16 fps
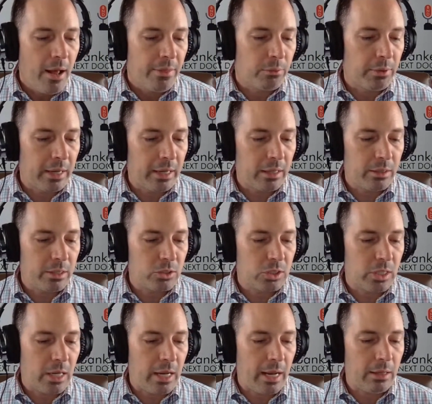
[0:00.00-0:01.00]
The regulator
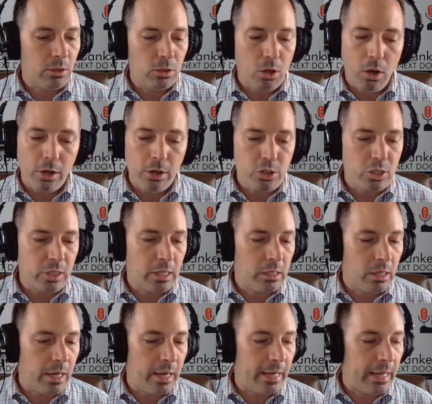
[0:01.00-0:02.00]
said a large
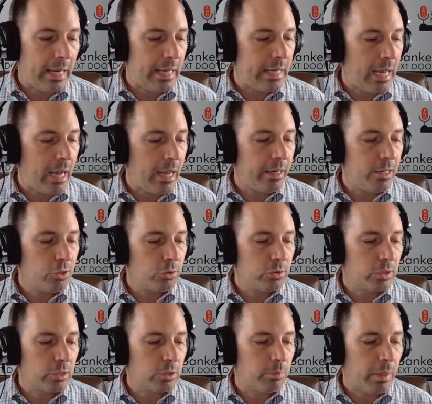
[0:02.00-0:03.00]
decline in
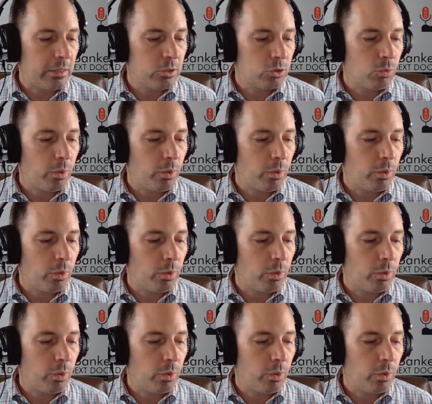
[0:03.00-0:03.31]
non-interest expense,